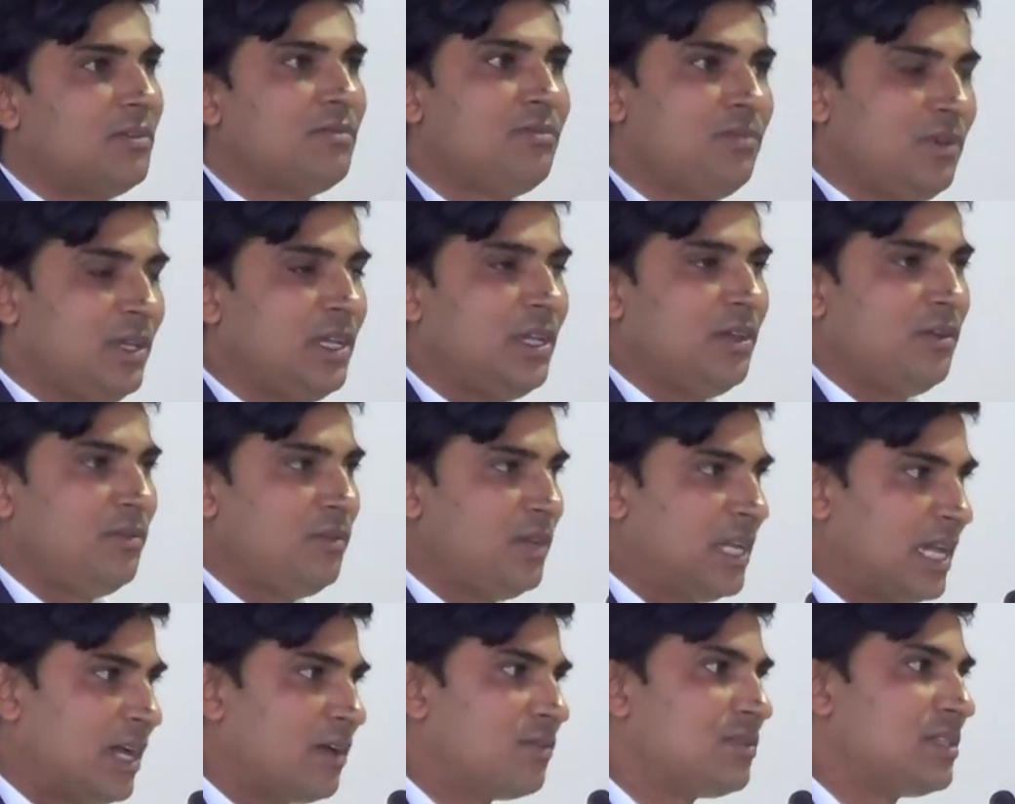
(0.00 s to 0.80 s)
we
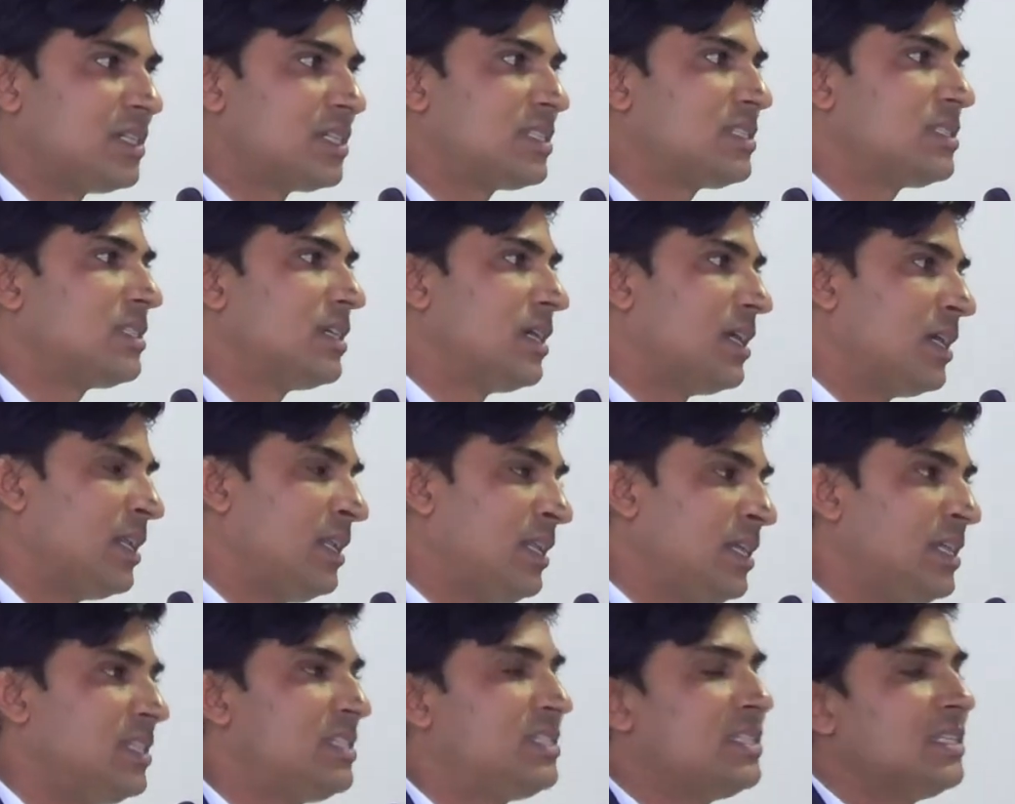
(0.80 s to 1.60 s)
have just
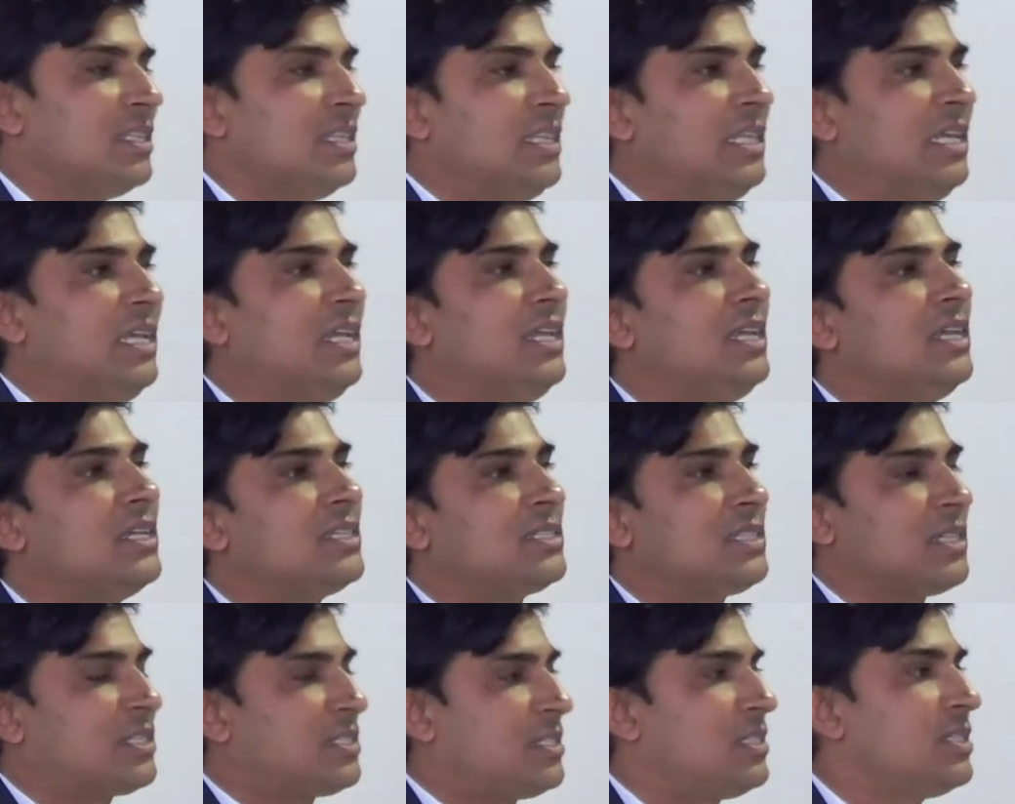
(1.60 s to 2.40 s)
reached the
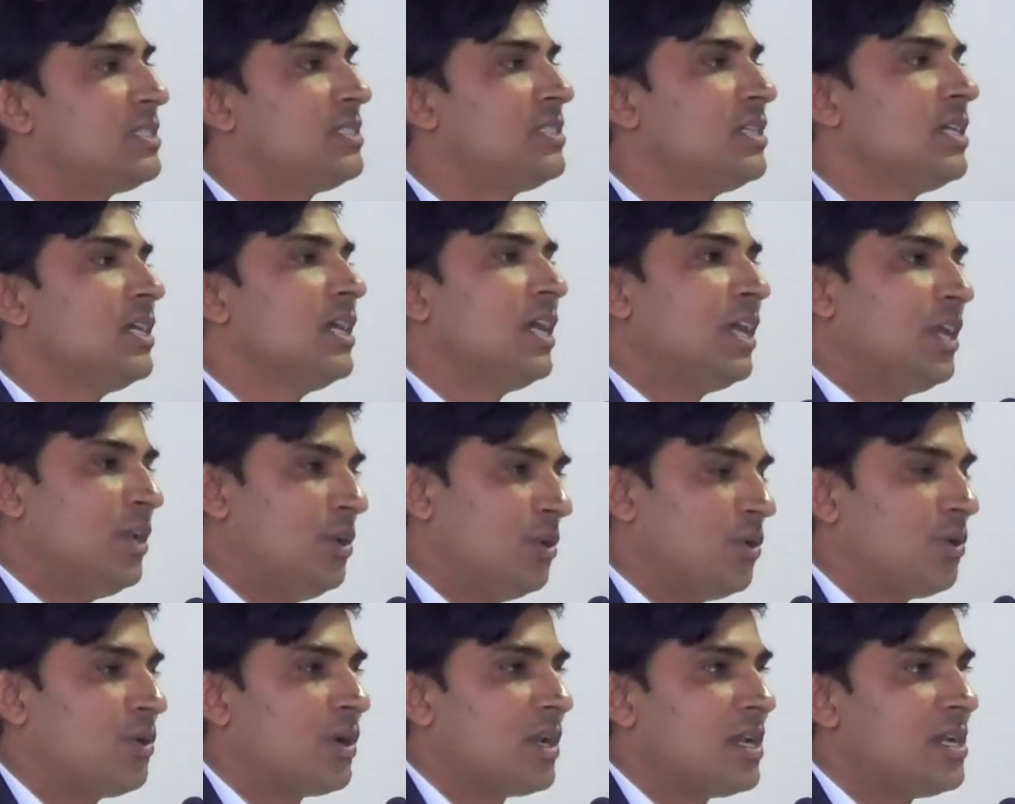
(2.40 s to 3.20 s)
success
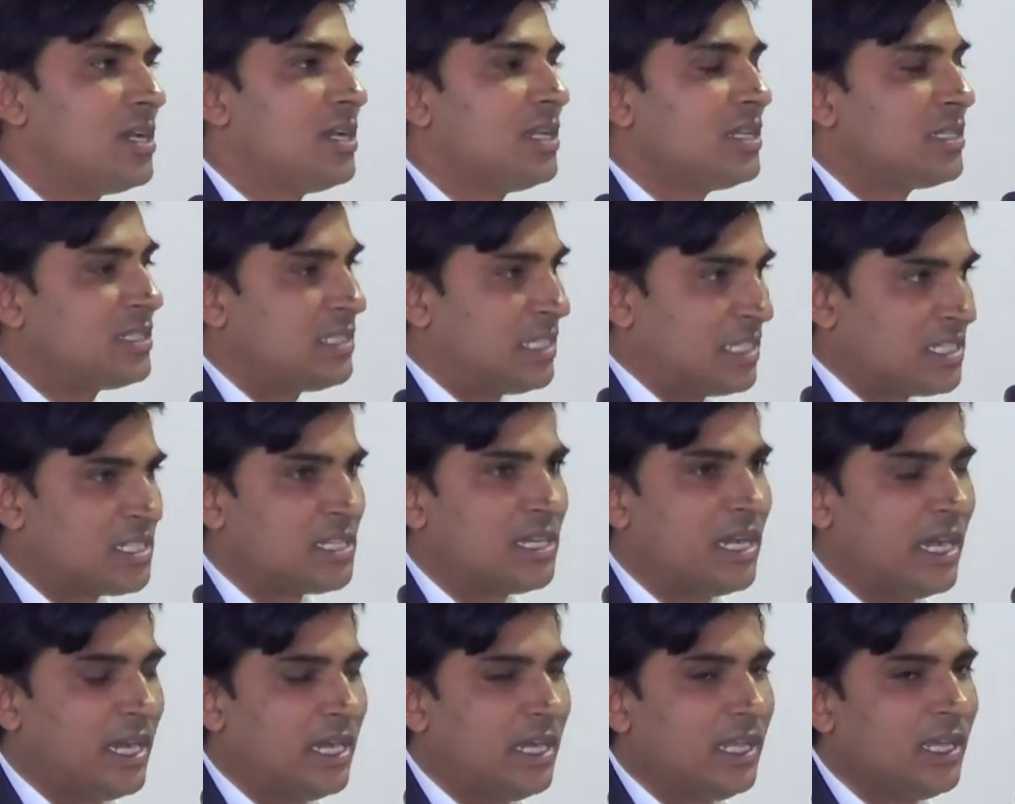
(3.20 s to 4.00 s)
inaugural
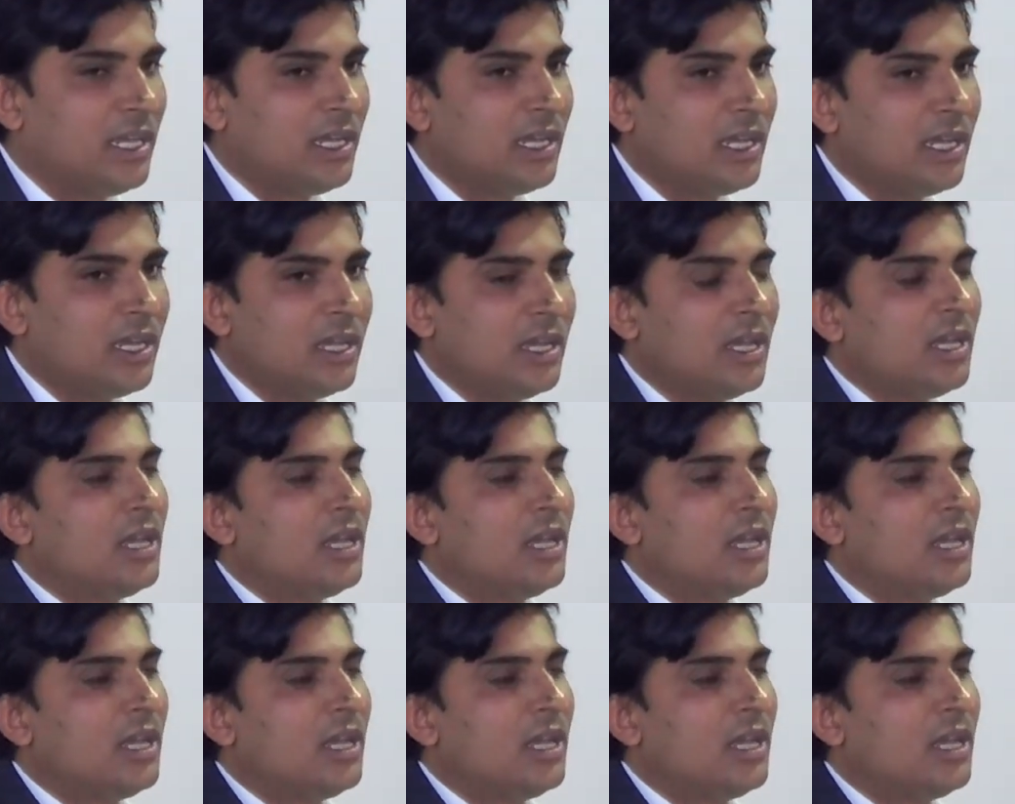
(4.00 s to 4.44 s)
session ending.